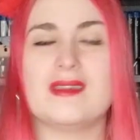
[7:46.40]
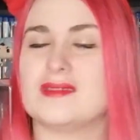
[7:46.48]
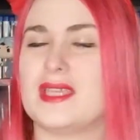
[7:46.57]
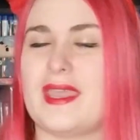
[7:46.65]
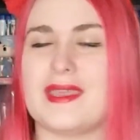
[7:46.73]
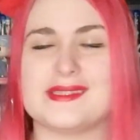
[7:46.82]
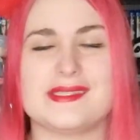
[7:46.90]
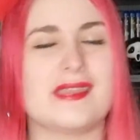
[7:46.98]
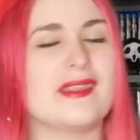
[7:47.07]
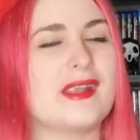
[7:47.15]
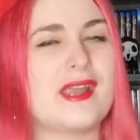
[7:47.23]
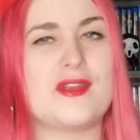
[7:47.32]
Can't say
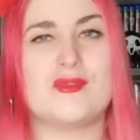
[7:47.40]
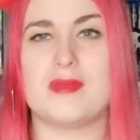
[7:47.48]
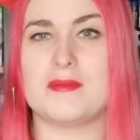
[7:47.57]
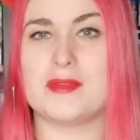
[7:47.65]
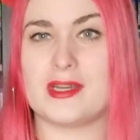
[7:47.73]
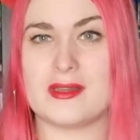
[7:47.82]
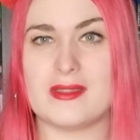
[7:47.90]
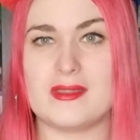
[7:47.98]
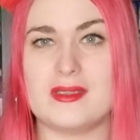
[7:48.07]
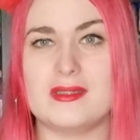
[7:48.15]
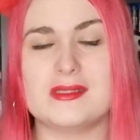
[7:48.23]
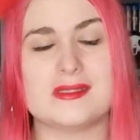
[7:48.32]
that I remember anything,